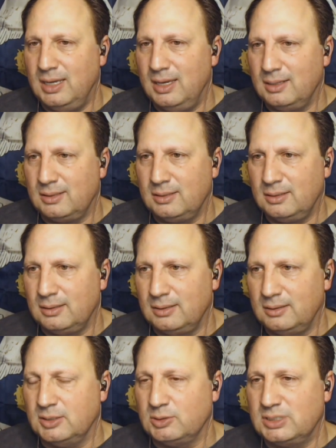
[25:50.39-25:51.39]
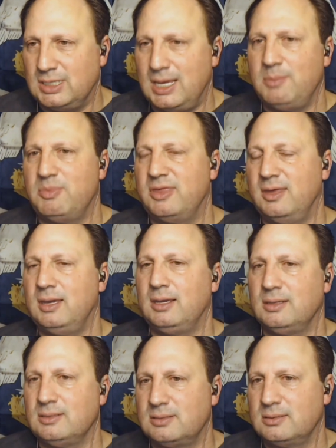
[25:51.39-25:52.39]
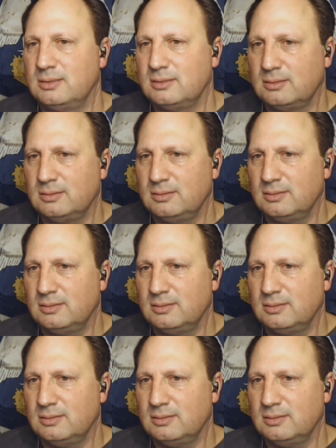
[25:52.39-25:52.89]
yet those same things